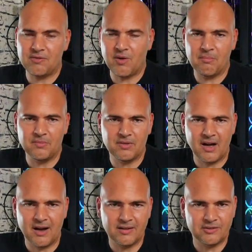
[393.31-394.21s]
If you
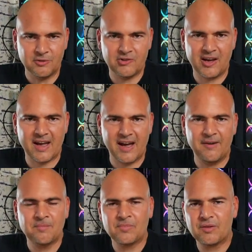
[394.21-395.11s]
haven't, do check it
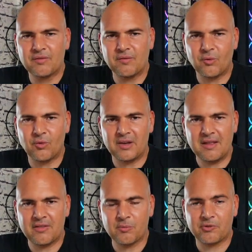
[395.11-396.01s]
out for
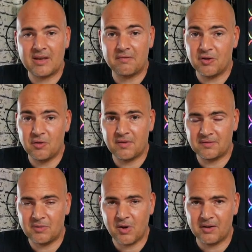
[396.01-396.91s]
the Thermaltake View
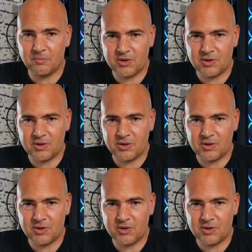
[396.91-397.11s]
51,